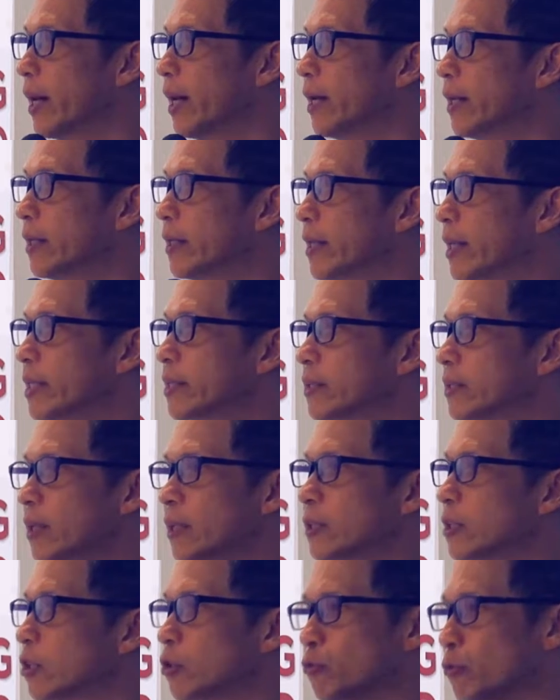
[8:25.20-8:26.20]
Uh, it's
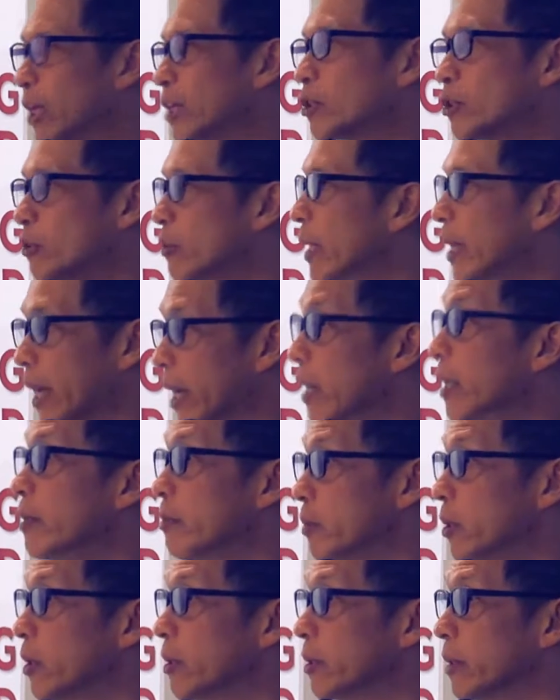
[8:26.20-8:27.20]
not just rhetoric
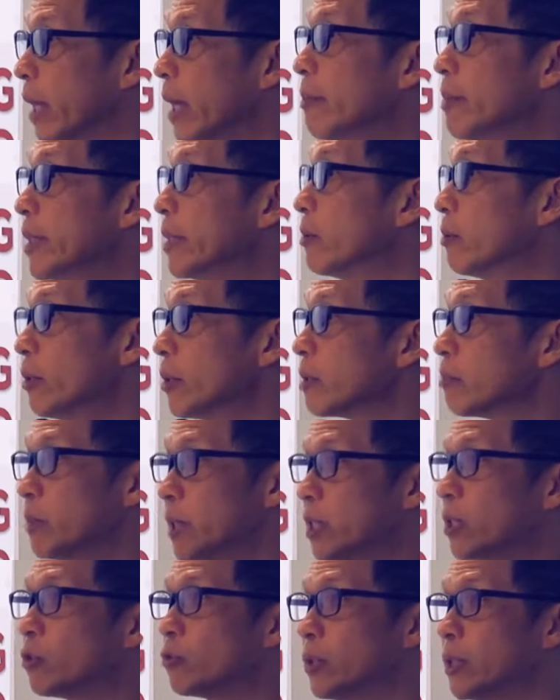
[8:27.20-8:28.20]
anymore. I mean, those
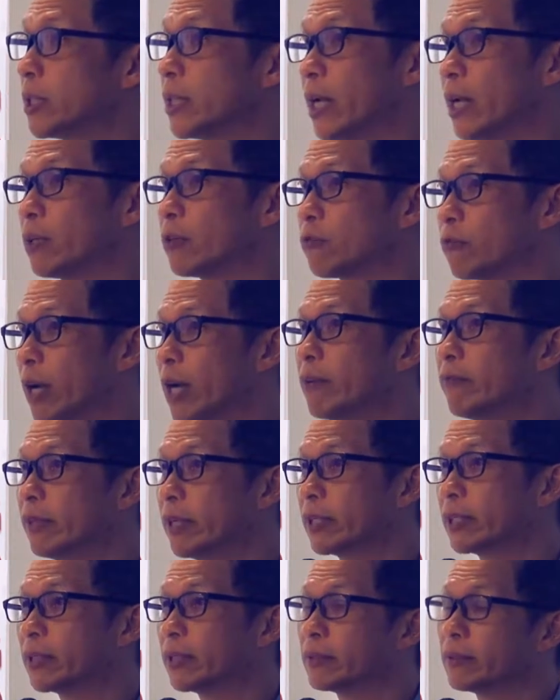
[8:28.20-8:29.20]
ministries that are
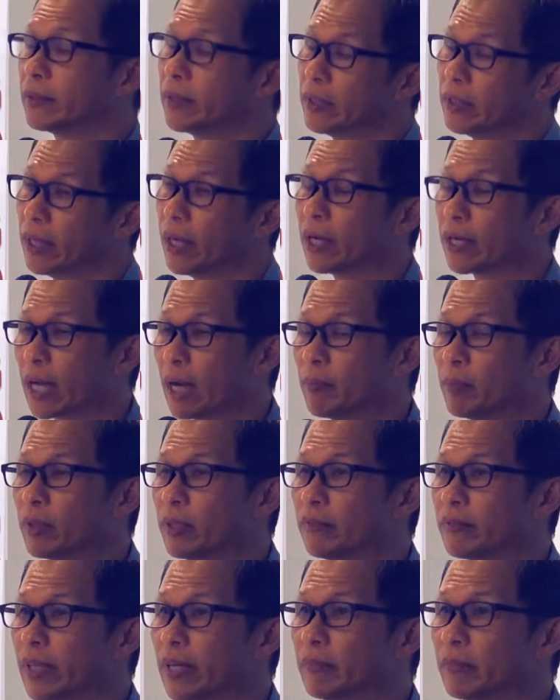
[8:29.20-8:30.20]
thriving, a couple
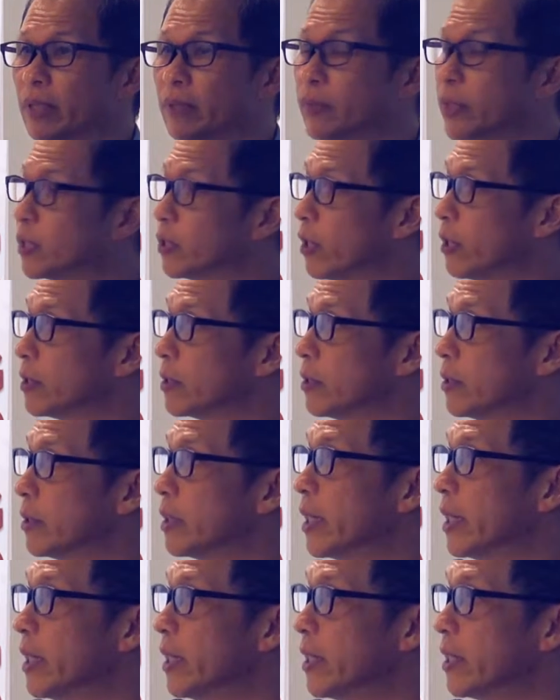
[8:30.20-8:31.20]
of them that we talked
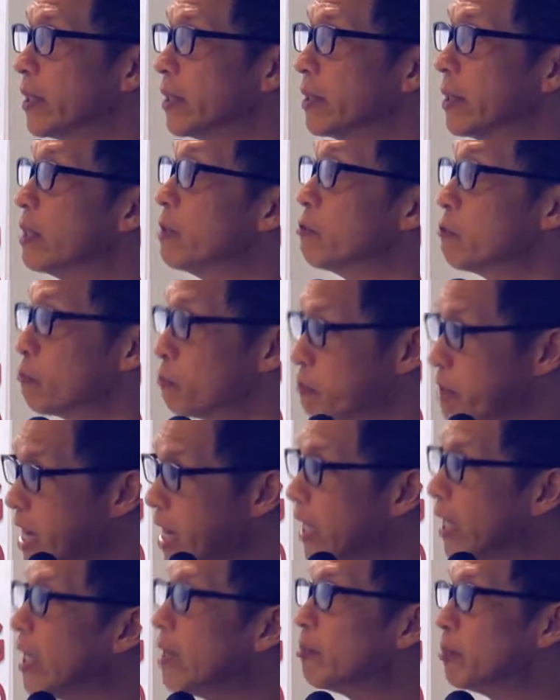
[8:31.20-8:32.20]
to, they
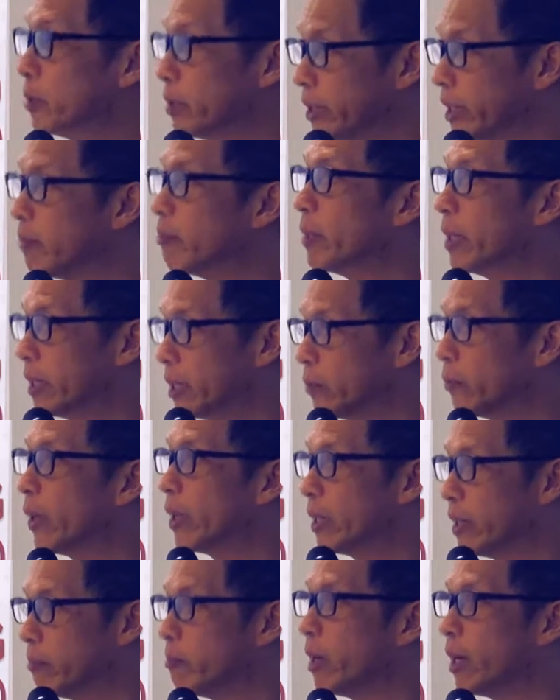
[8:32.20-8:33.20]
really put the money
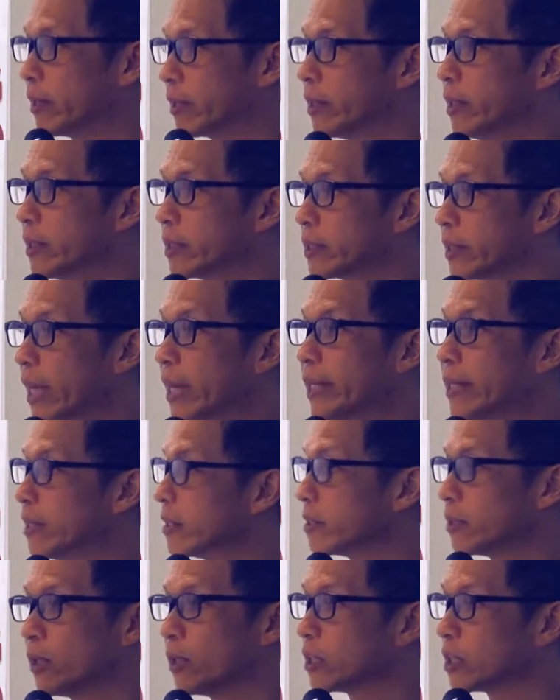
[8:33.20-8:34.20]
where their mouth is. And
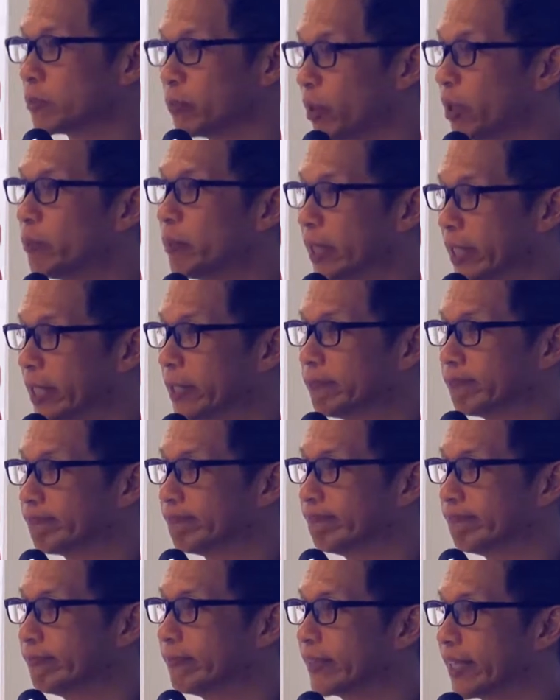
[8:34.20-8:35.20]
it's not small money,
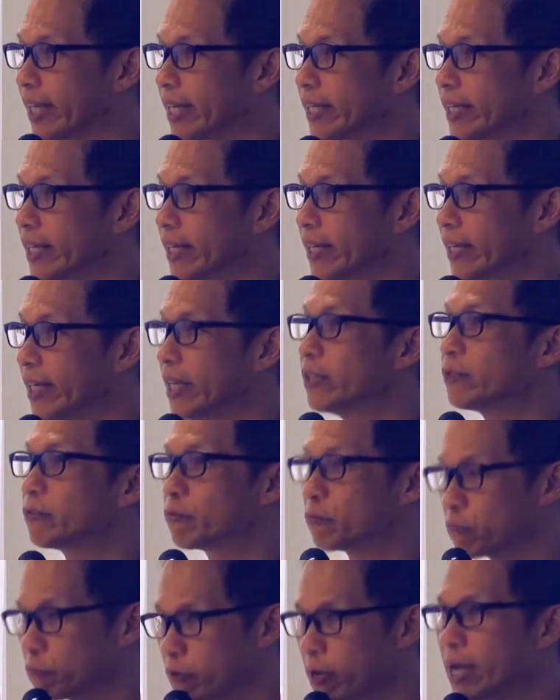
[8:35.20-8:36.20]
okay?
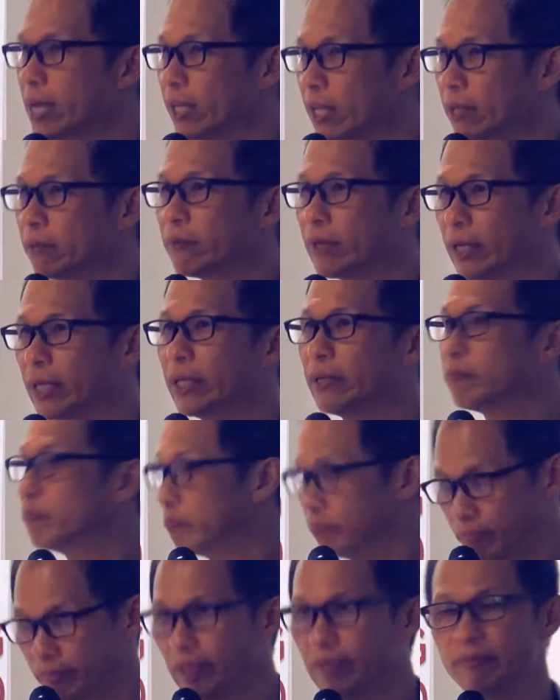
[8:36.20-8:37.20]
It's really, really,
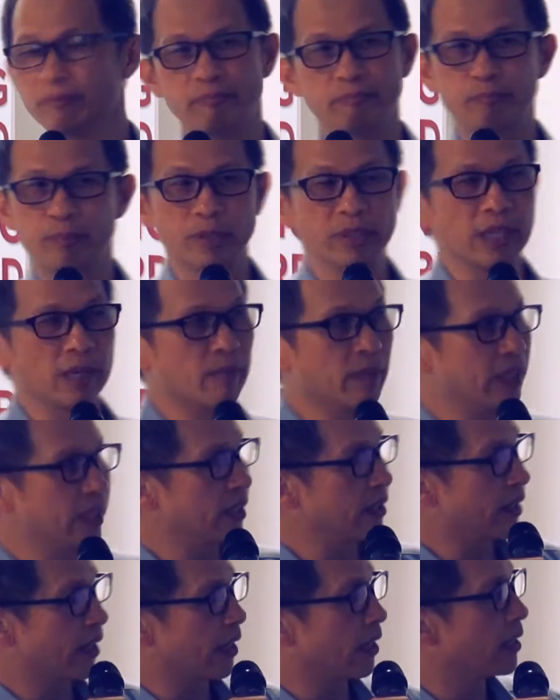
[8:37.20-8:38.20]
they put their
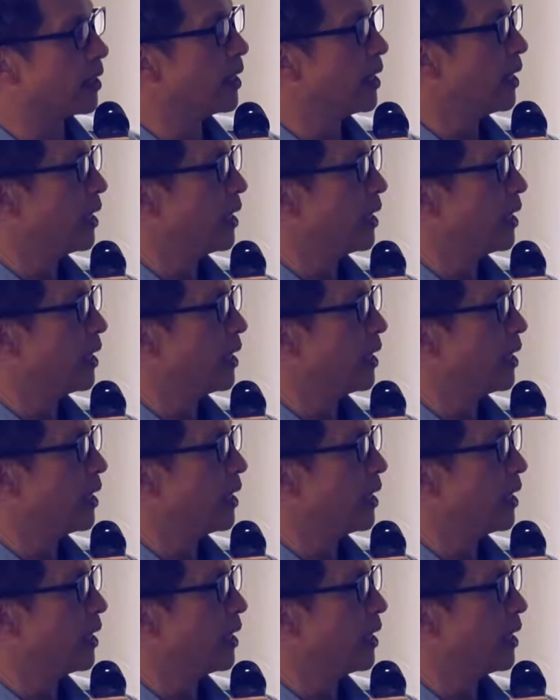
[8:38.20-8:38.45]
money there.